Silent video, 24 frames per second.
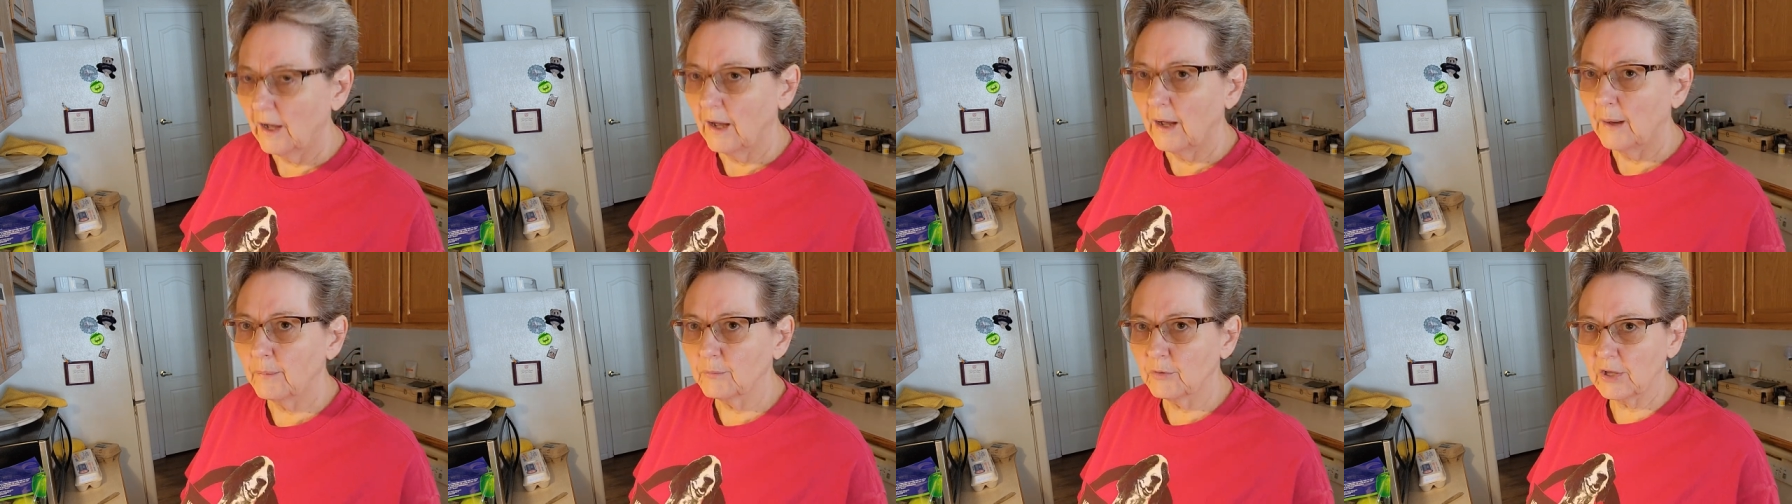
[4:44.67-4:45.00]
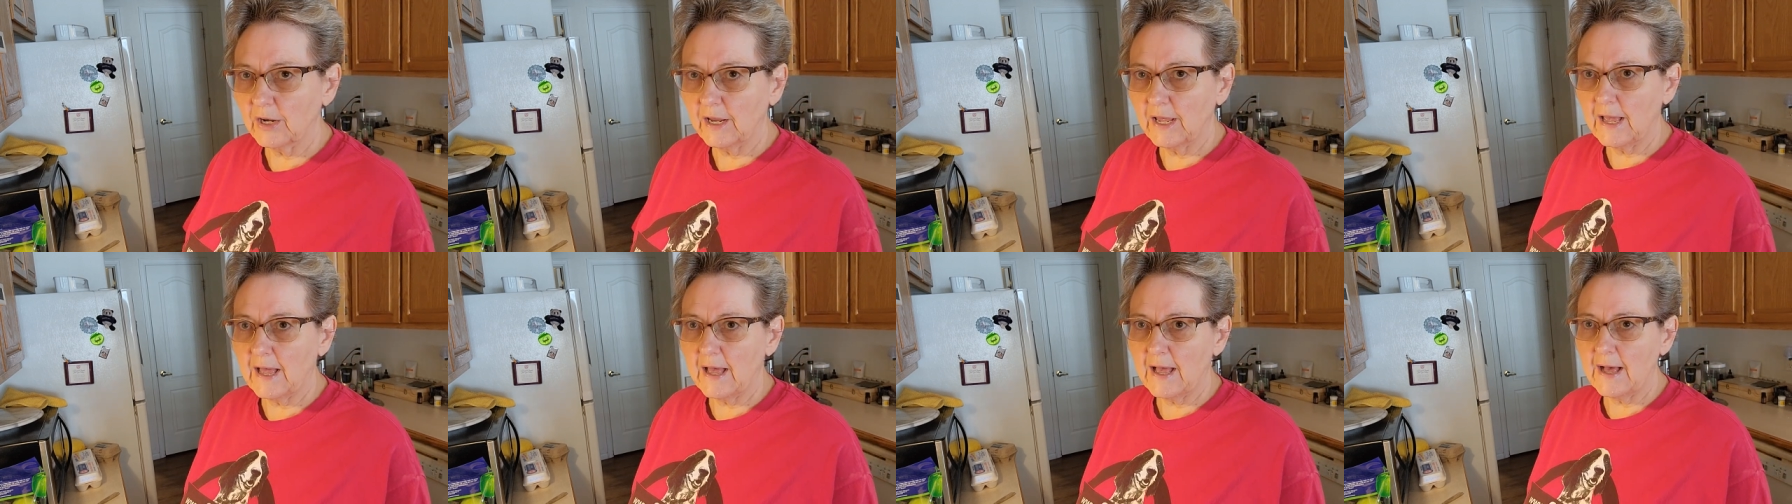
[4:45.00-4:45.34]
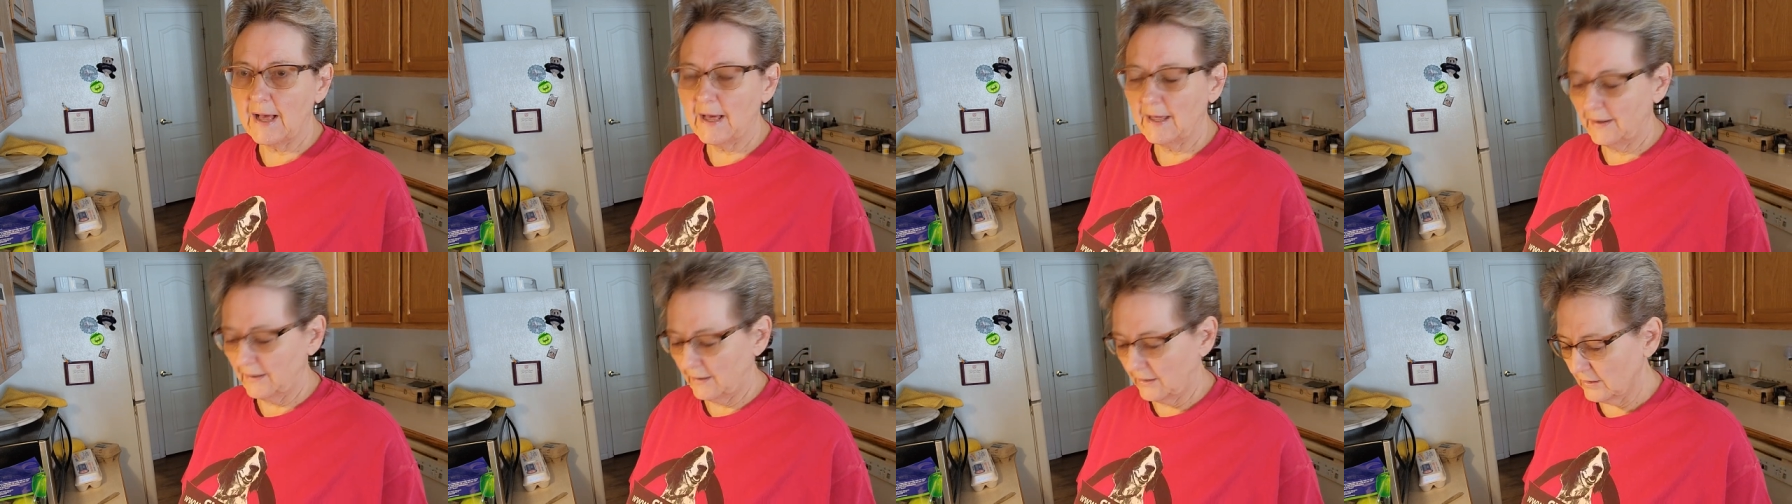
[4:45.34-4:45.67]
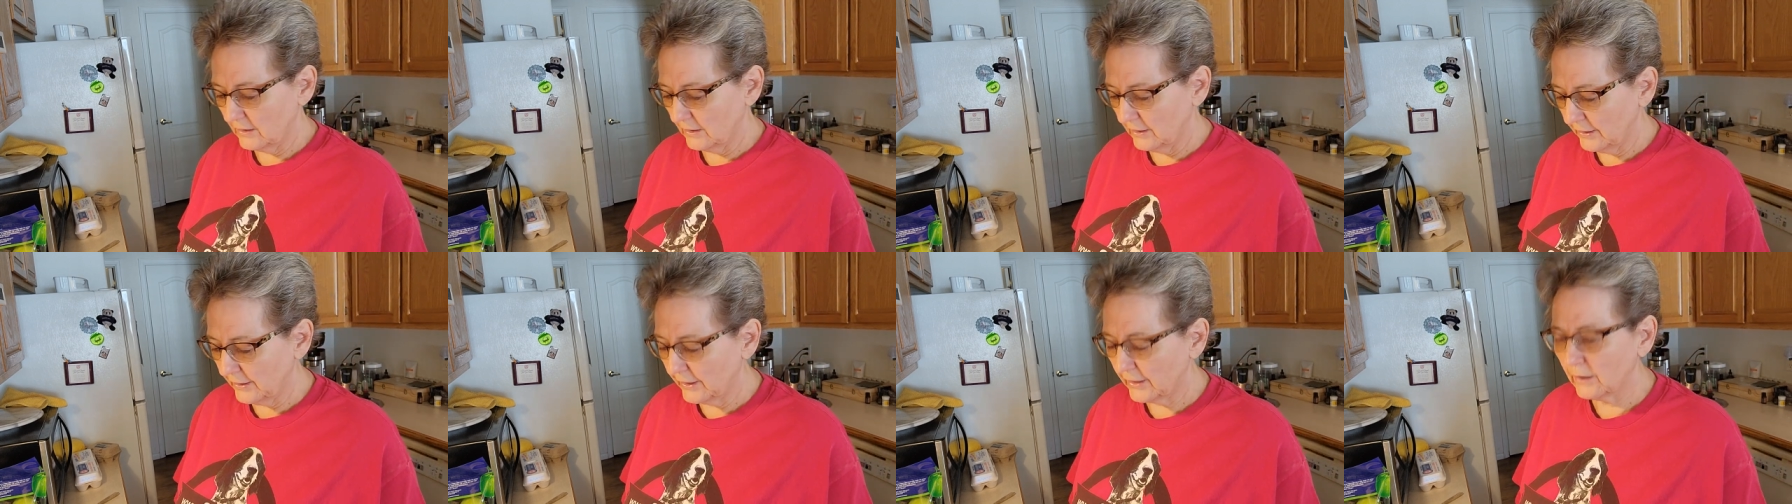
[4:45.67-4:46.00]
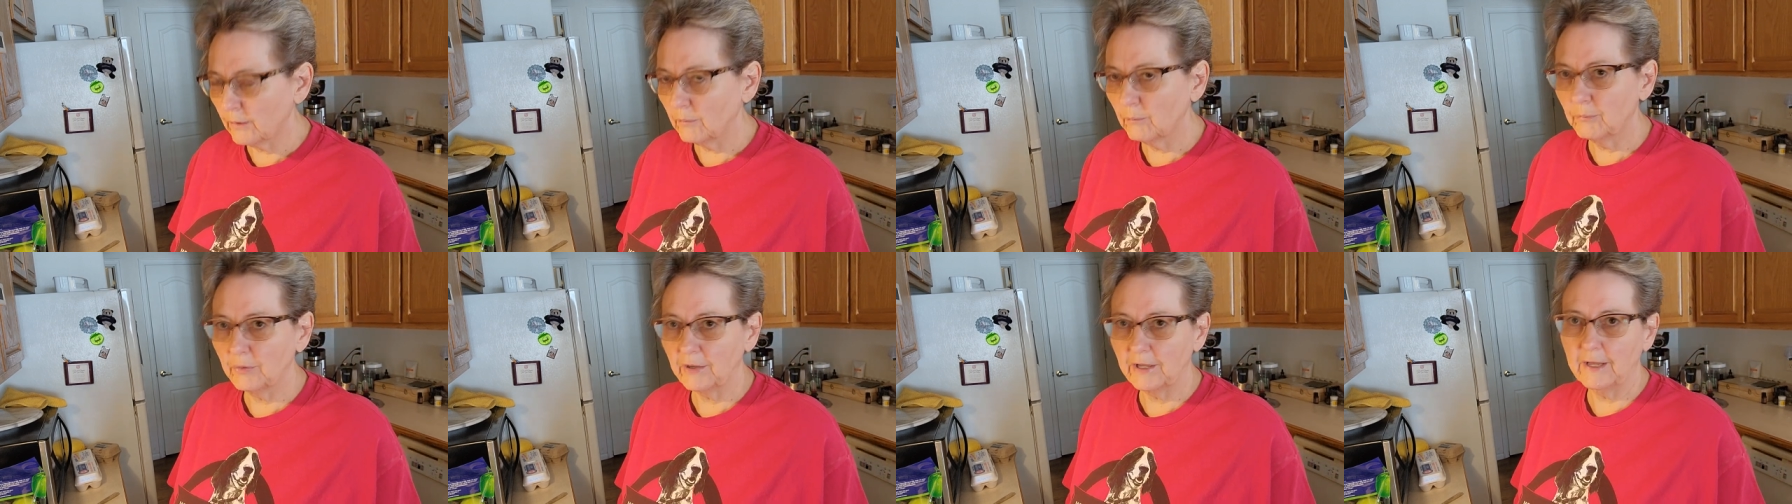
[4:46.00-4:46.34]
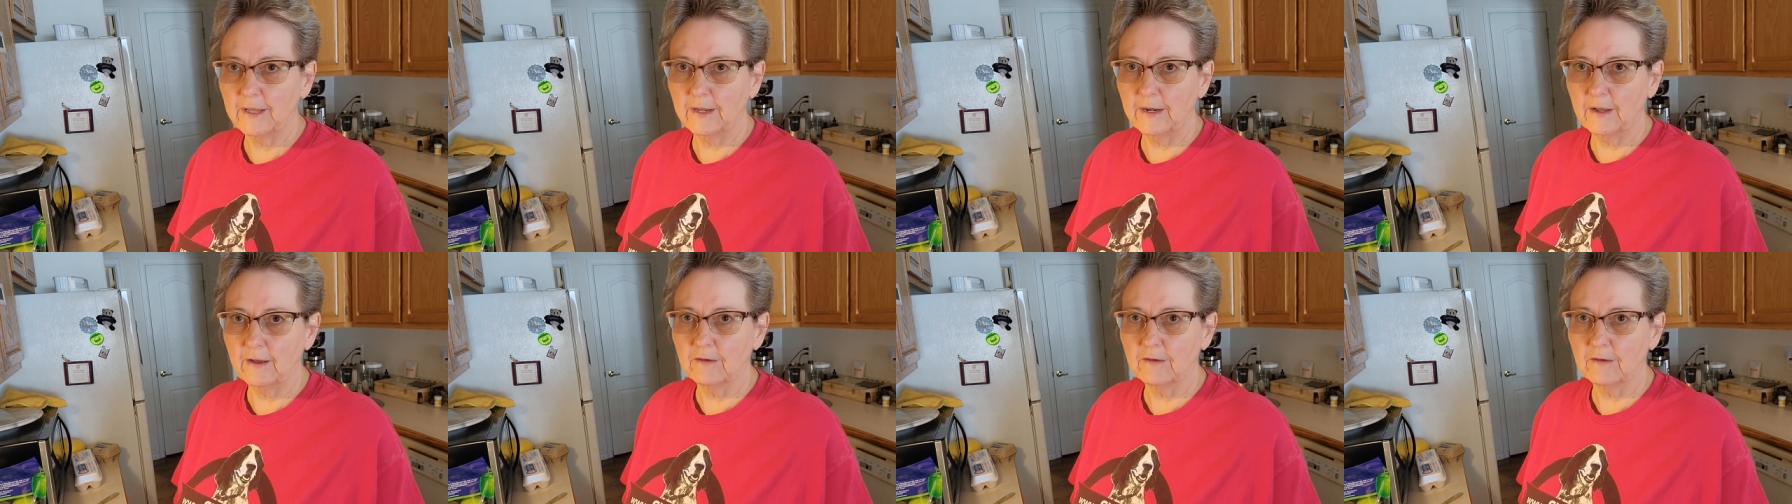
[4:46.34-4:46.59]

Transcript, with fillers: I'm gonna add a little bit